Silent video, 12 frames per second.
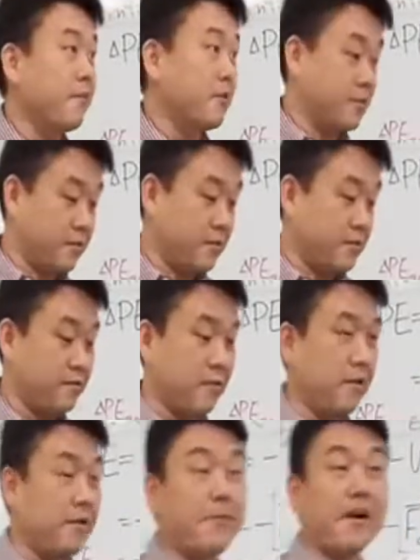versus
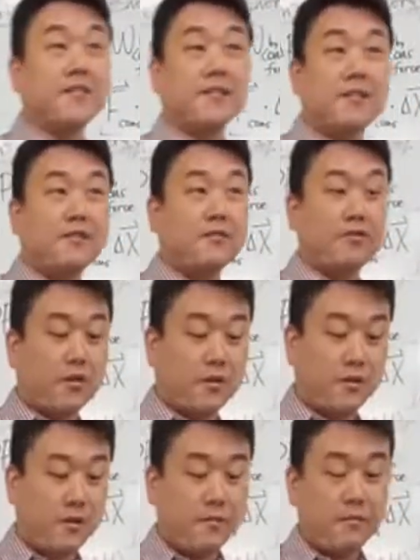uh, depositing
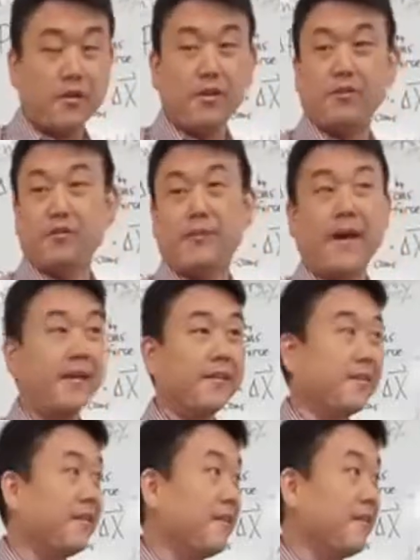your money into
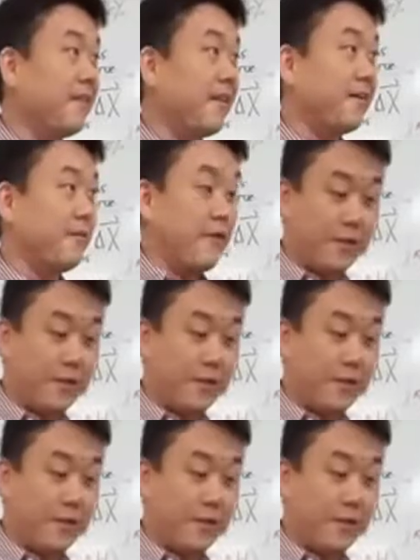bank. Like